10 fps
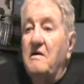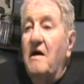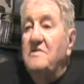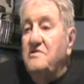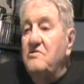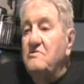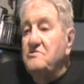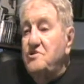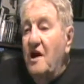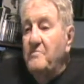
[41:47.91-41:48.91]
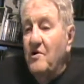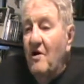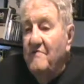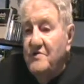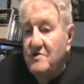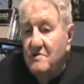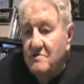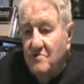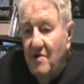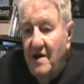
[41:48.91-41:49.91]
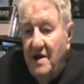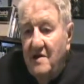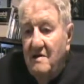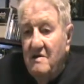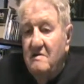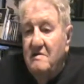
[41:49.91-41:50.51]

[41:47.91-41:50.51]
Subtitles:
Cot school is chapter officer training.